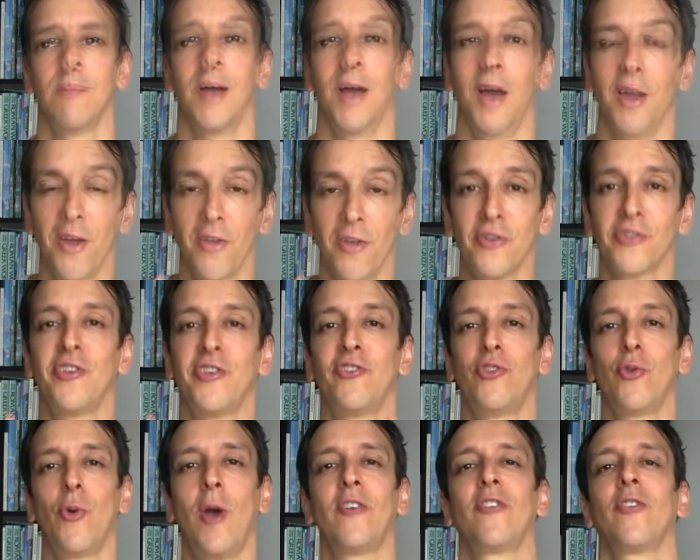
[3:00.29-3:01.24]
Another
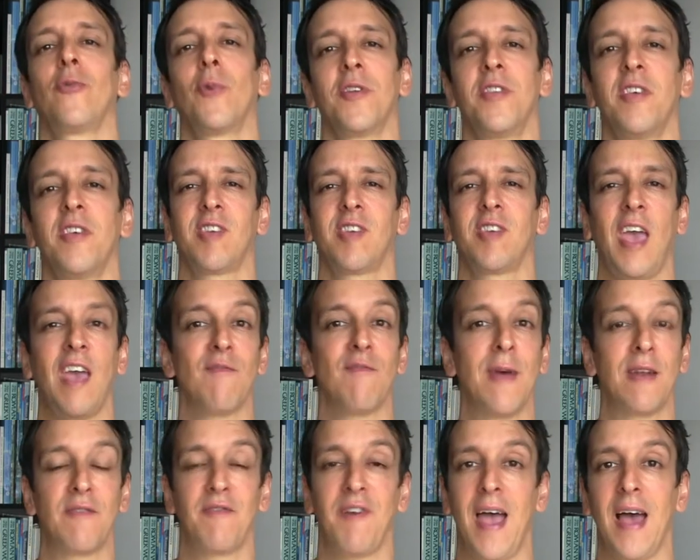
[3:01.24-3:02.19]
situation where
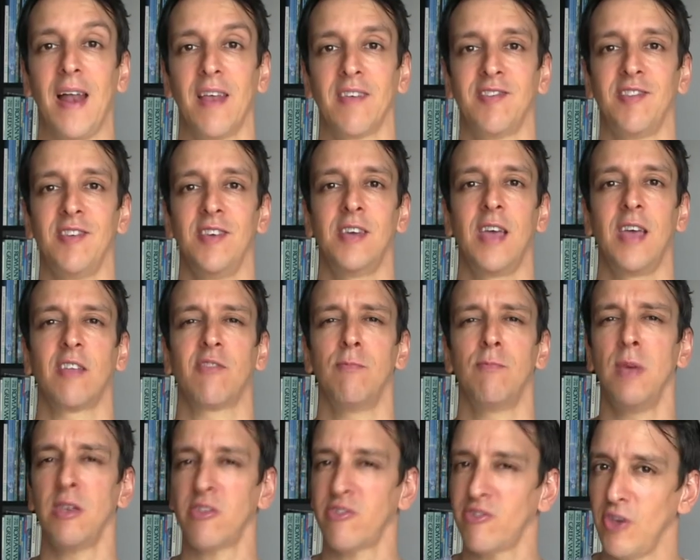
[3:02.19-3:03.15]
caveman fallacy gets
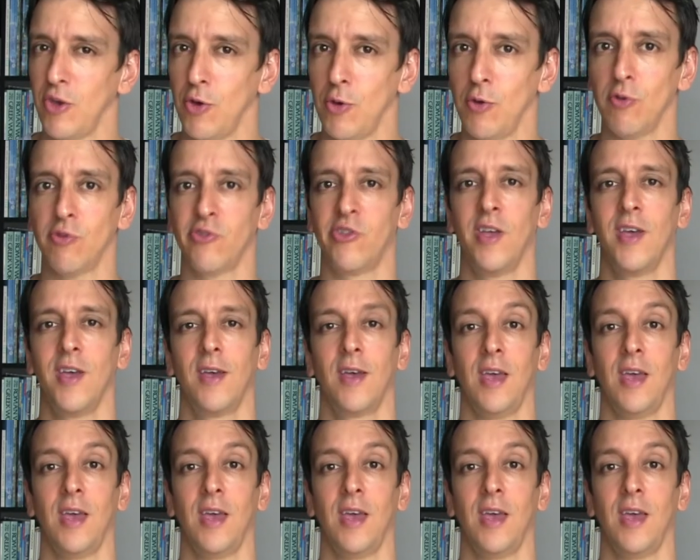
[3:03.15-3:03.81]
misused